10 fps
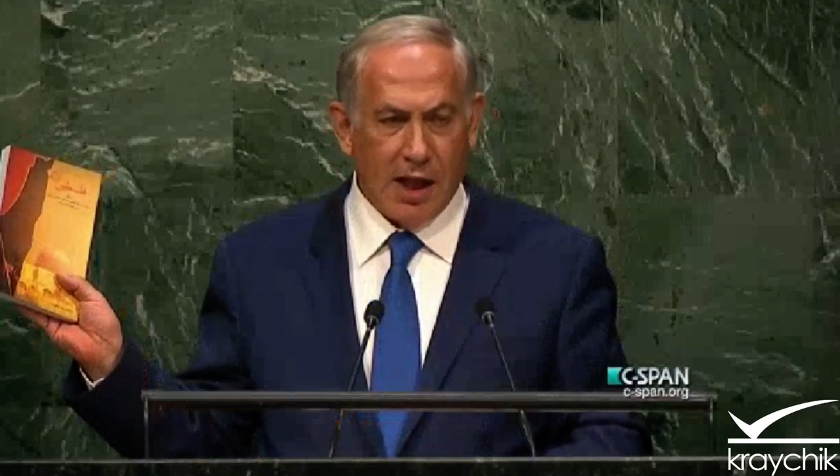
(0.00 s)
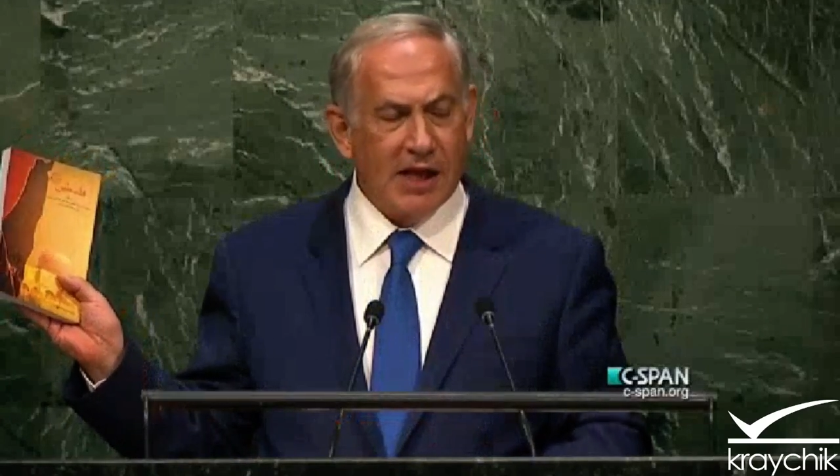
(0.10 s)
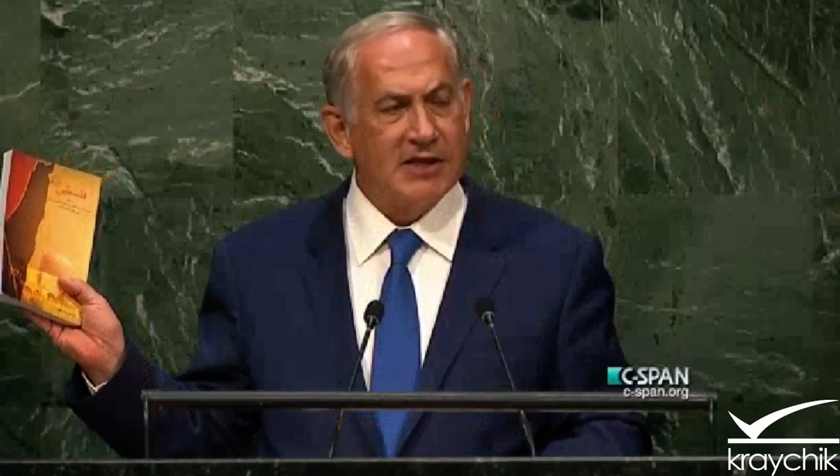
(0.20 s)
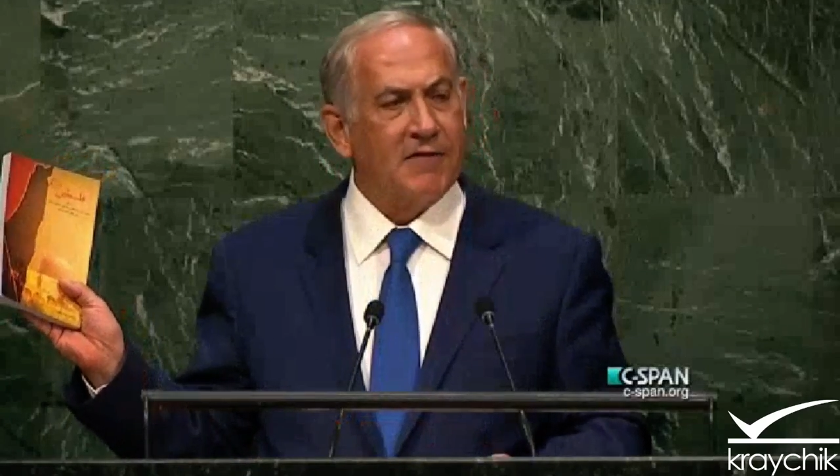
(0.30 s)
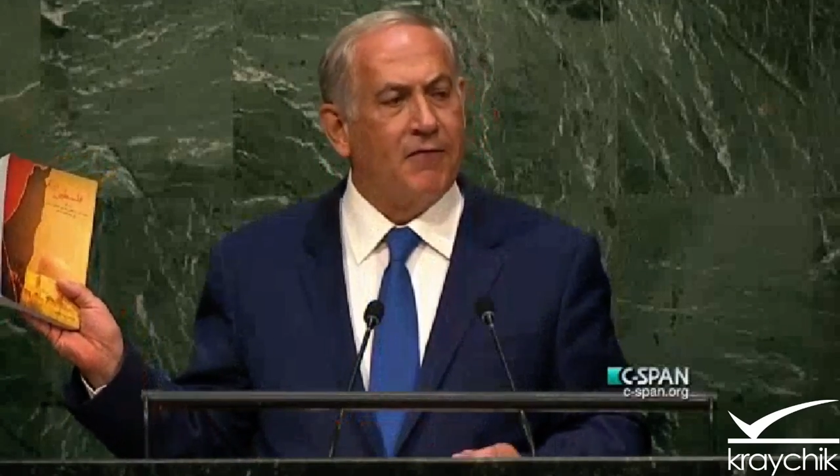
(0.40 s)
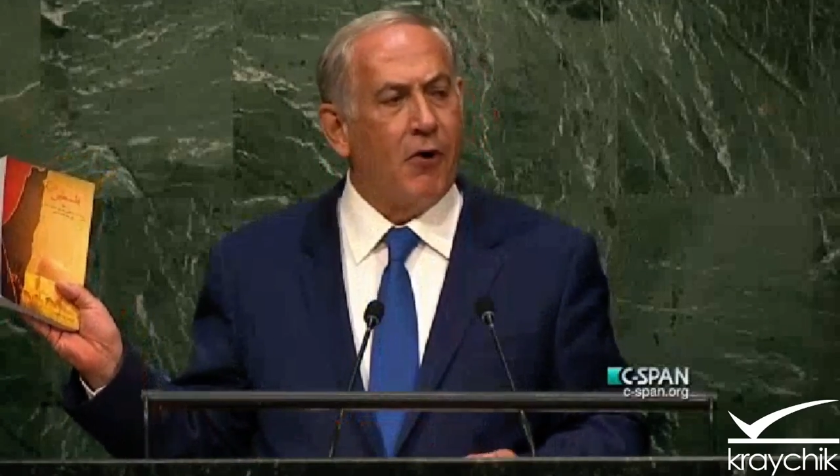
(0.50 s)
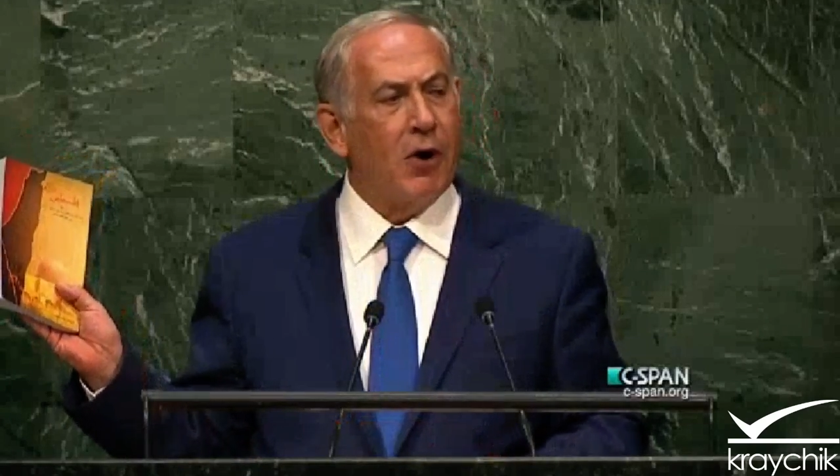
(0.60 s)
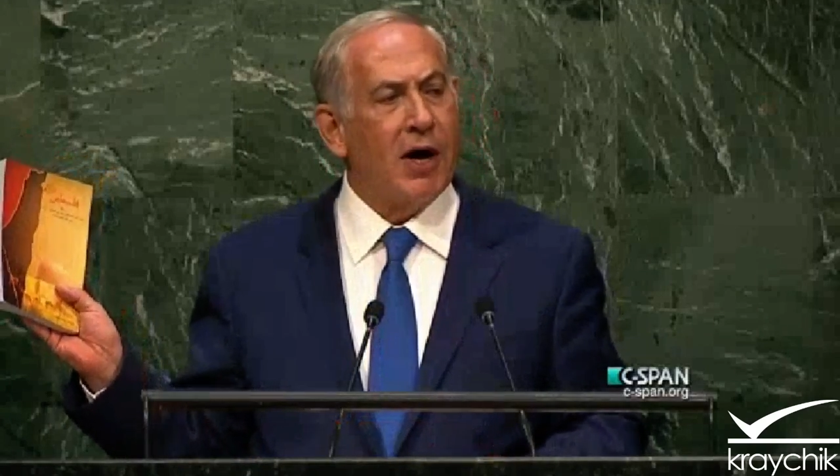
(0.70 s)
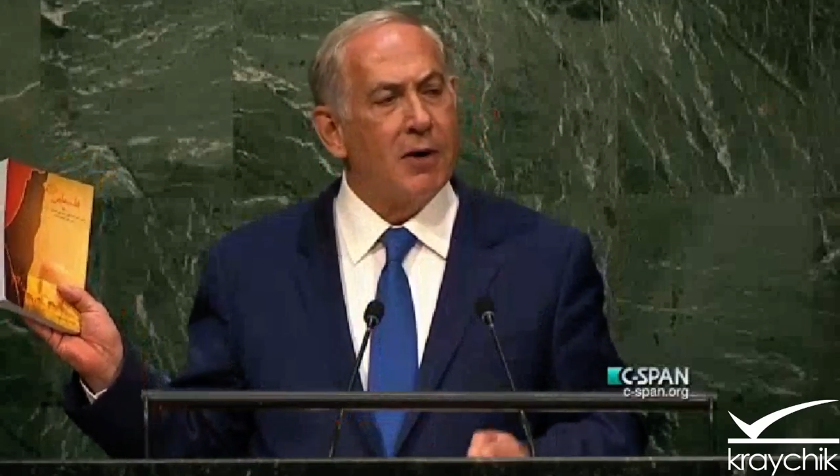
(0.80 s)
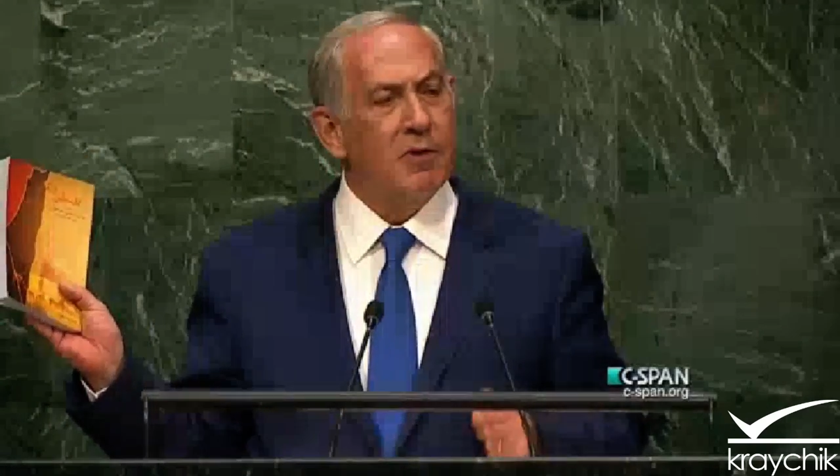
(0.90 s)
It's a
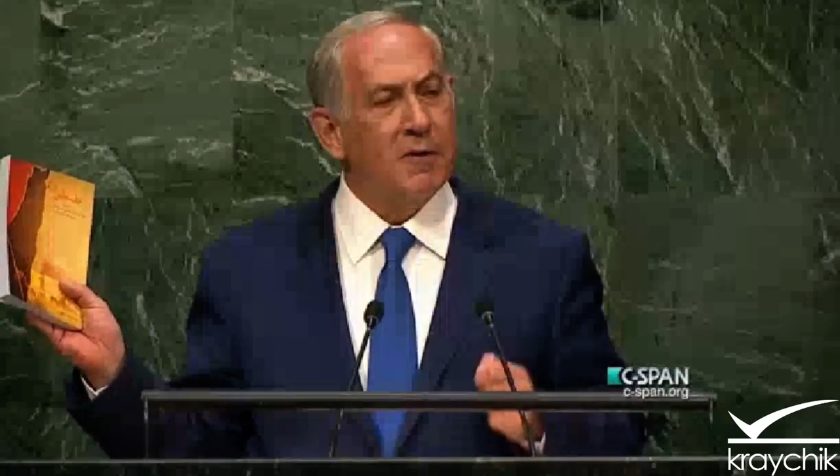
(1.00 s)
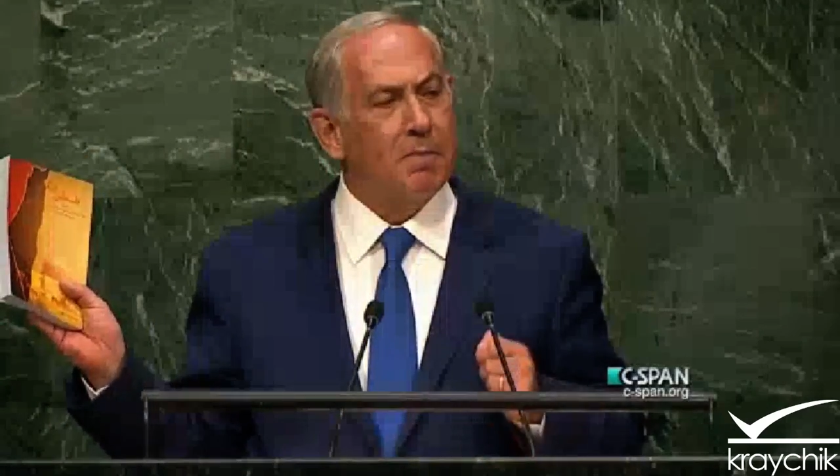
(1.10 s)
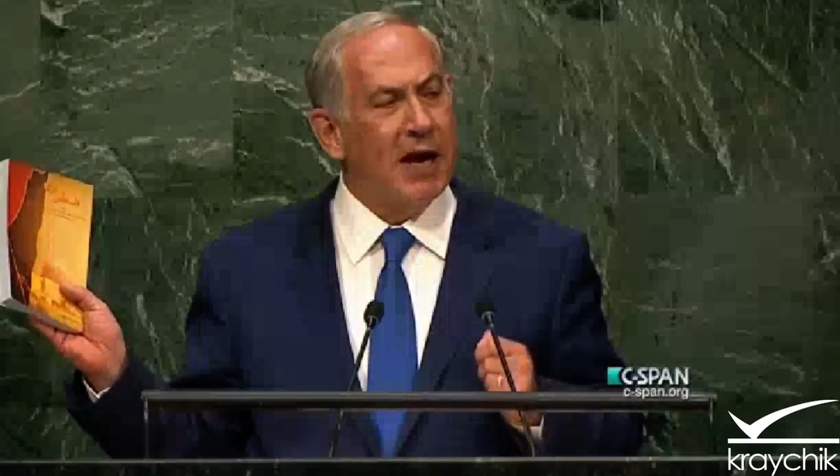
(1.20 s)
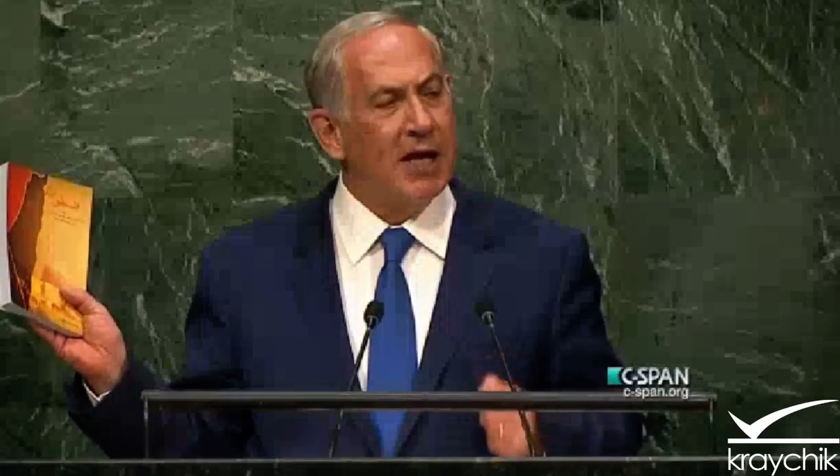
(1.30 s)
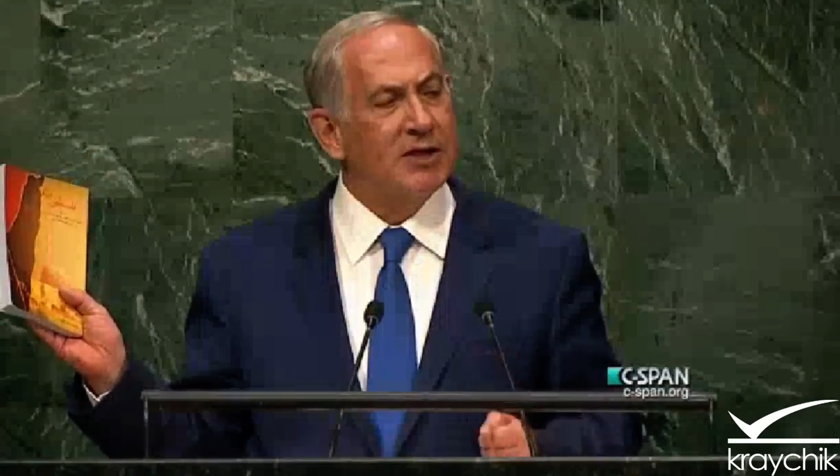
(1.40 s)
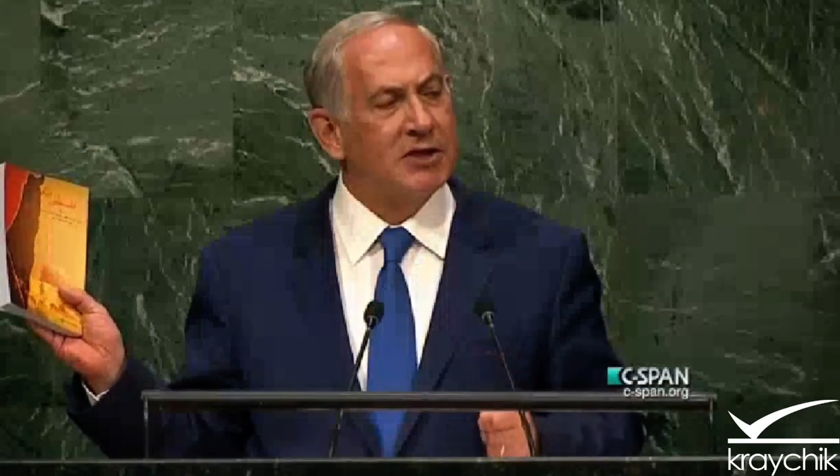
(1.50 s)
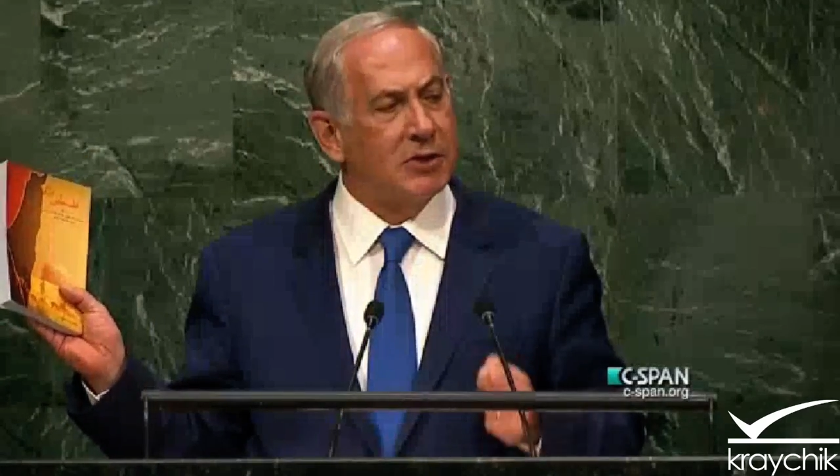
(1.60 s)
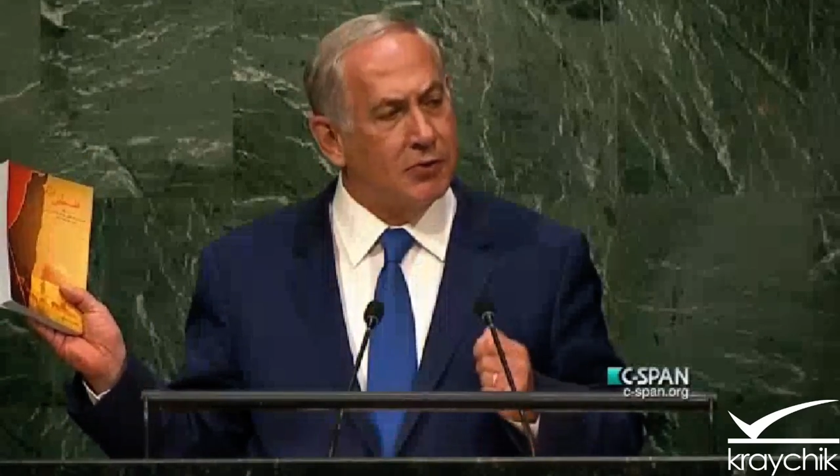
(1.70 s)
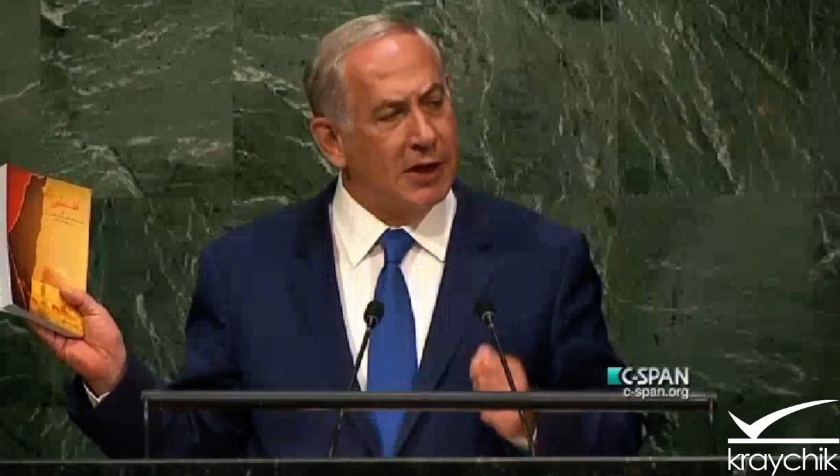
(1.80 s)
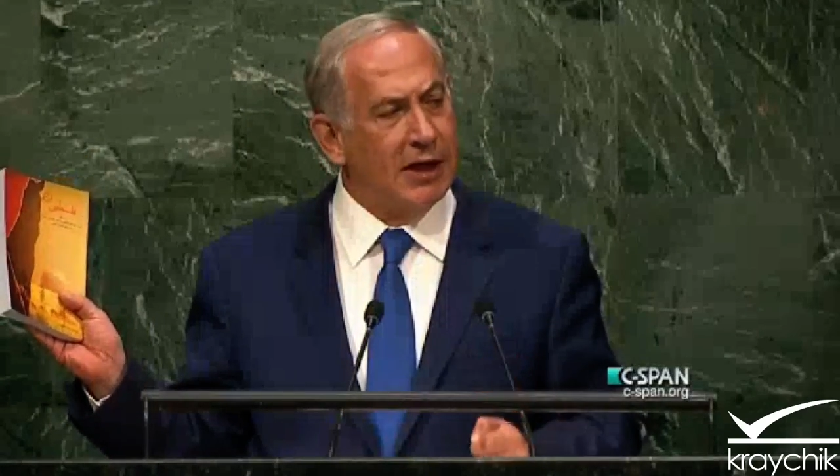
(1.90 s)
400-page
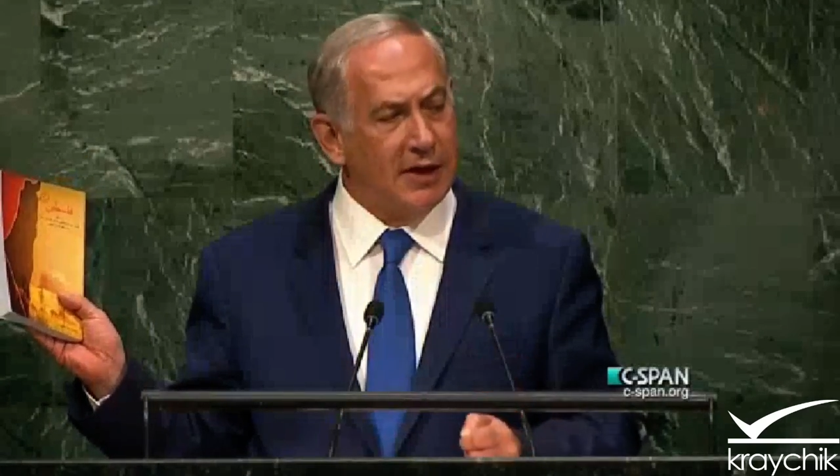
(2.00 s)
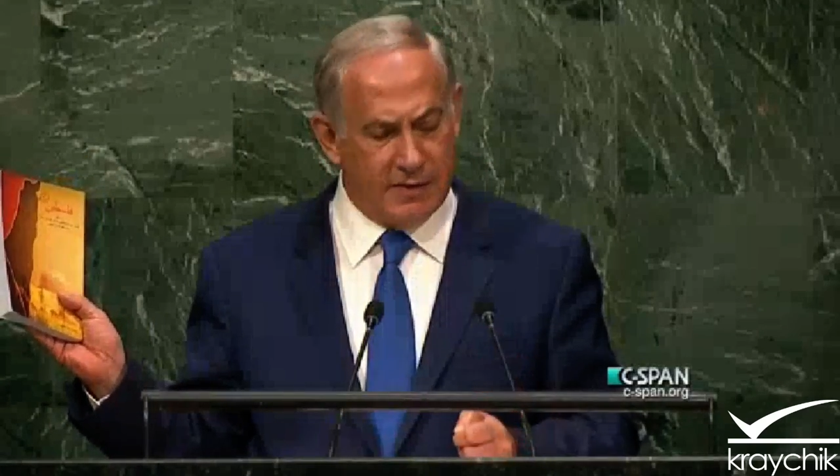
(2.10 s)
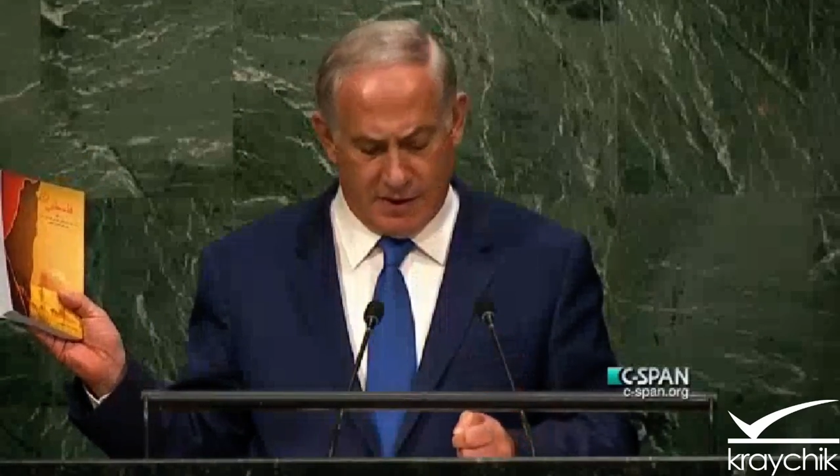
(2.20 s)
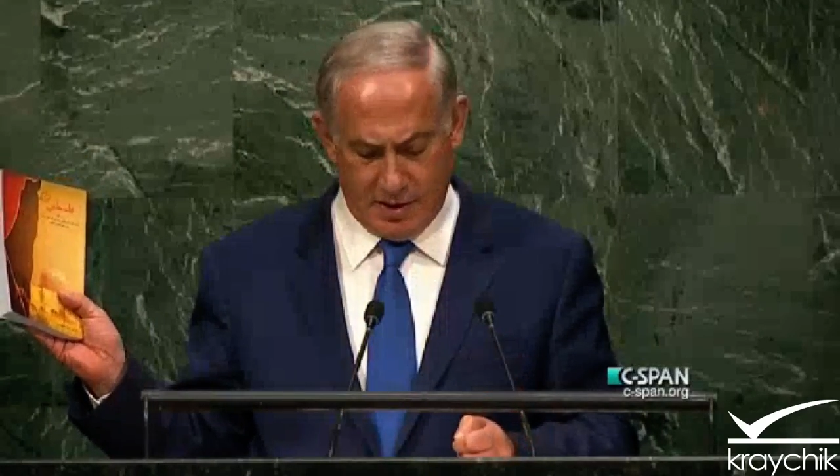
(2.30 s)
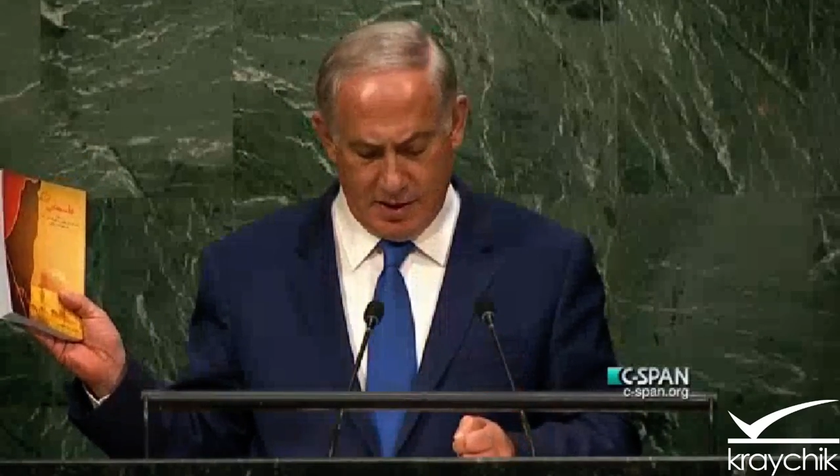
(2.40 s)
screed